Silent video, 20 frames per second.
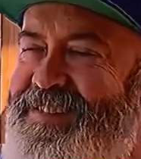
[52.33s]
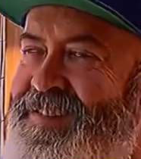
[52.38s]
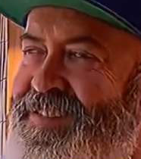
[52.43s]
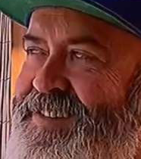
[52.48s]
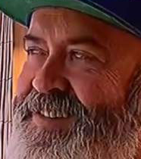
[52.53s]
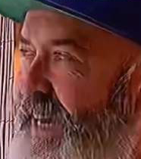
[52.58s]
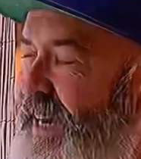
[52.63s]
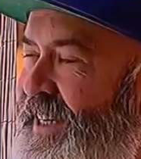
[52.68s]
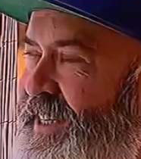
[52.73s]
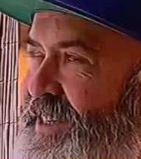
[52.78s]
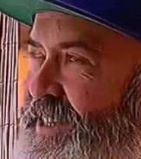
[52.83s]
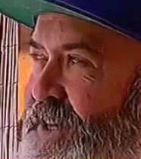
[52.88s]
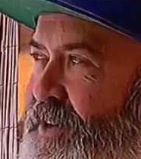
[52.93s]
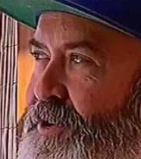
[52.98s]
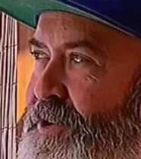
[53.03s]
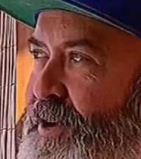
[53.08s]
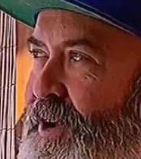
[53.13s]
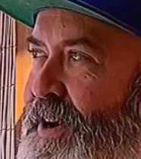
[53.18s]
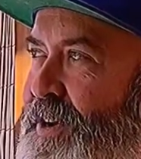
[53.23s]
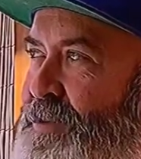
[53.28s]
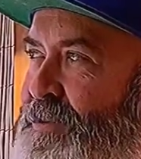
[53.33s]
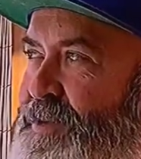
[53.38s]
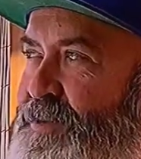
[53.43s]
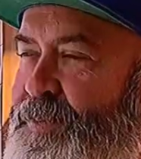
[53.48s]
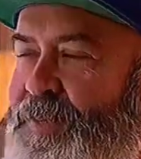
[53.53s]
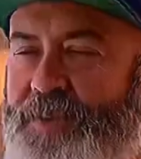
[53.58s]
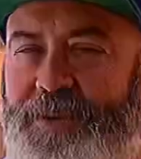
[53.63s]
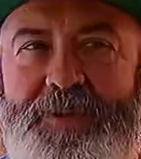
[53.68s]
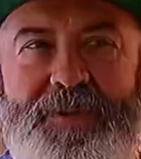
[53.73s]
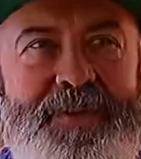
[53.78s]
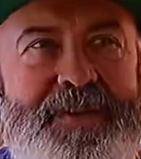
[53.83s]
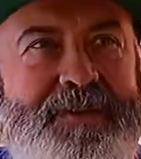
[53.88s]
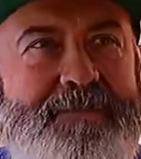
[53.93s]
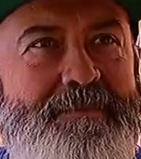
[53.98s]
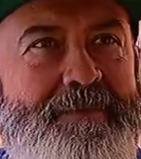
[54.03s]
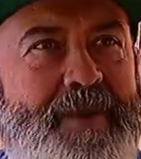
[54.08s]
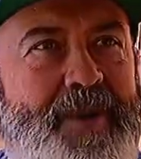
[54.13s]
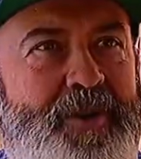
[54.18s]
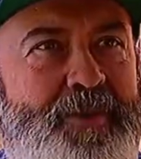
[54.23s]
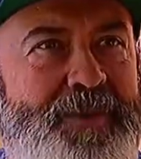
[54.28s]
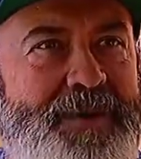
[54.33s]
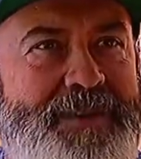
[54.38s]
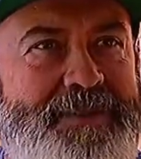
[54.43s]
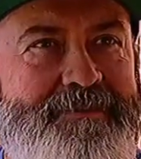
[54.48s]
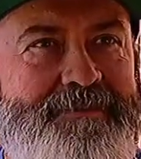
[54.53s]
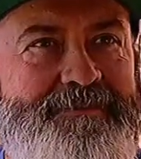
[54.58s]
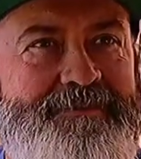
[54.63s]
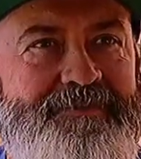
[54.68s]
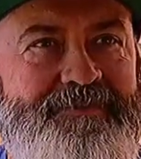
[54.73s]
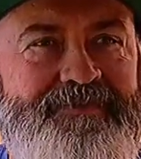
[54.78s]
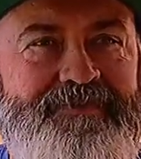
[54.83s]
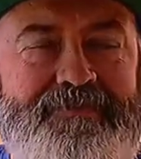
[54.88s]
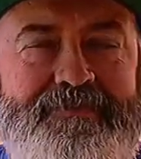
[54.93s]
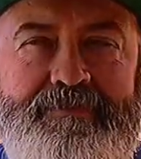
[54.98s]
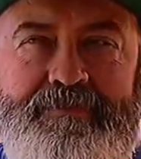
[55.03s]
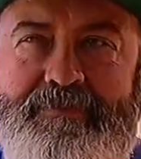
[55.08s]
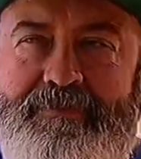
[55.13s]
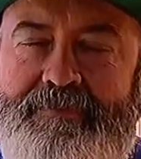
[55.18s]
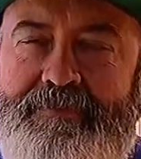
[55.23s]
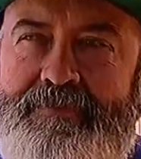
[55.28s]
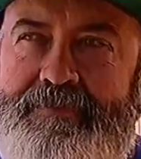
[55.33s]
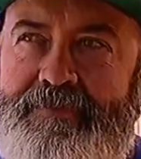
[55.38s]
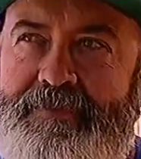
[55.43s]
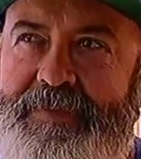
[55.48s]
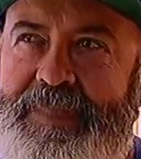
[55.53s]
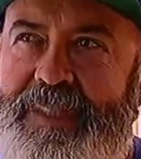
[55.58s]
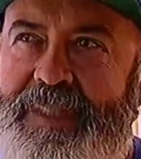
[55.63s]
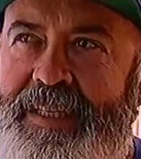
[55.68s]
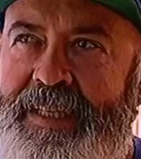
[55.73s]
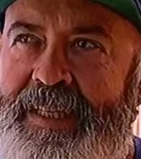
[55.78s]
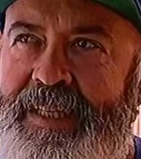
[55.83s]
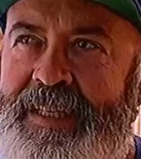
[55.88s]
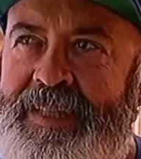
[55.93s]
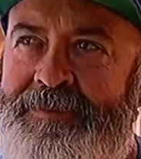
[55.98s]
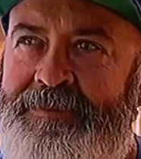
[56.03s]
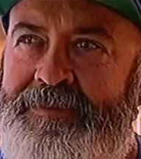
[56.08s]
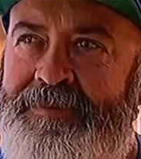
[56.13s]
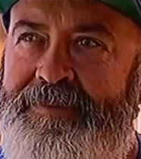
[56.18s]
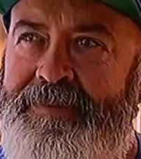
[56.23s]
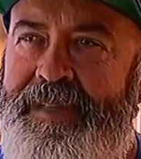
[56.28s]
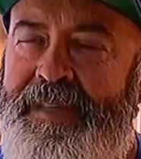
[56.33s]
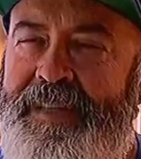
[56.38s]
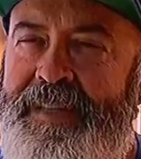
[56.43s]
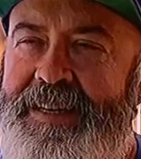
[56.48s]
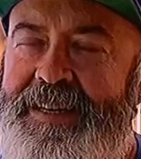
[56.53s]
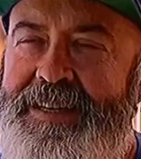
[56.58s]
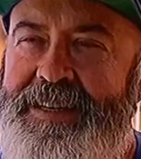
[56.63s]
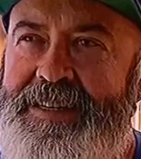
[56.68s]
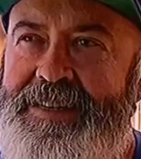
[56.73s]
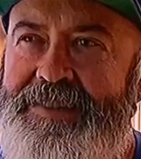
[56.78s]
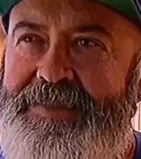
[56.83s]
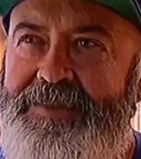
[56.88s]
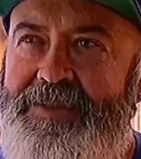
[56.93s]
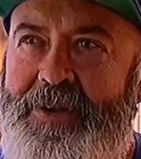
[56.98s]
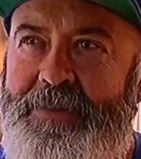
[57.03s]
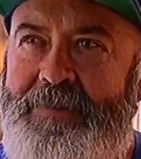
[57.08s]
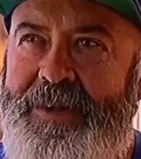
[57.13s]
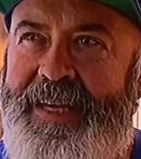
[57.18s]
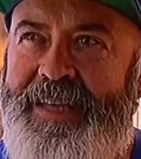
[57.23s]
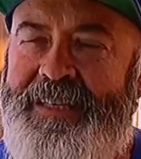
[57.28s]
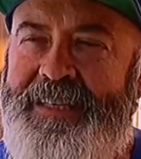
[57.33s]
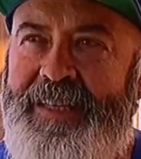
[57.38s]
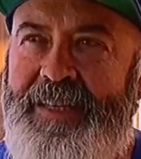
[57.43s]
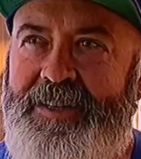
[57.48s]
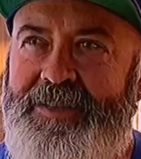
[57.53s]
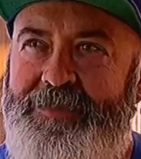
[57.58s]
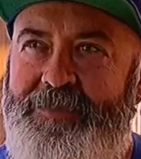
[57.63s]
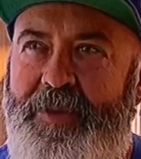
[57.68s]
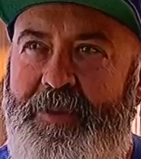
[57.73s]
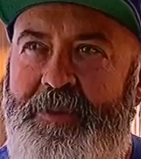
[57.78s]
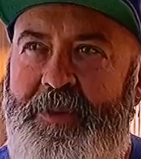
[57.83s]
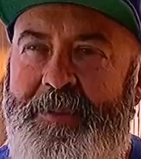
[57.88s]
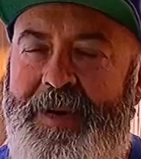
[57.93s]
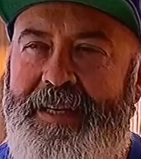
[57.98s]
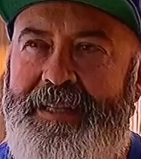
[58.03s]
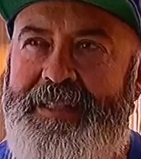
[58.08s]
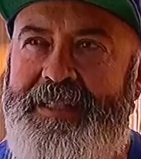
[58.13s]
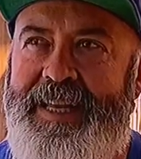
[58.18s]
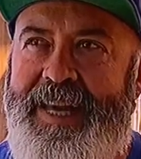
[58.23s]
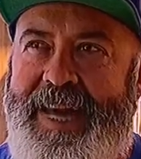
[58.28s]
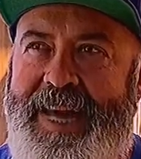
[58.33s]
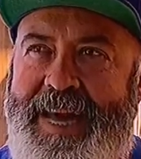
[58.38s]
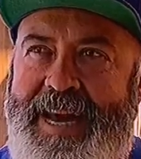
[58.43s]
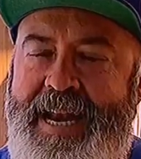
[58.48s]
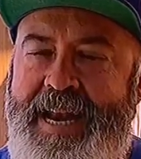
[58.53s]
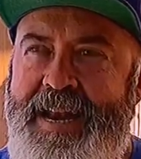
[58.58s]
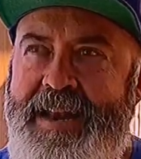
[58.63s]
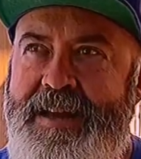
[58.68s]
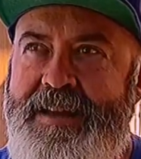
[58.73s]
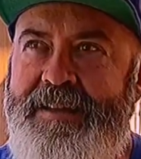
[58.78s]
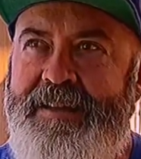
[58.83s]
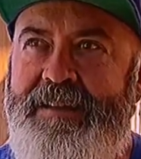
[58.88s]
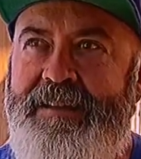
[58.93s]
Okay, so I was born in Melbourne. Grew up there till I was probably about 10.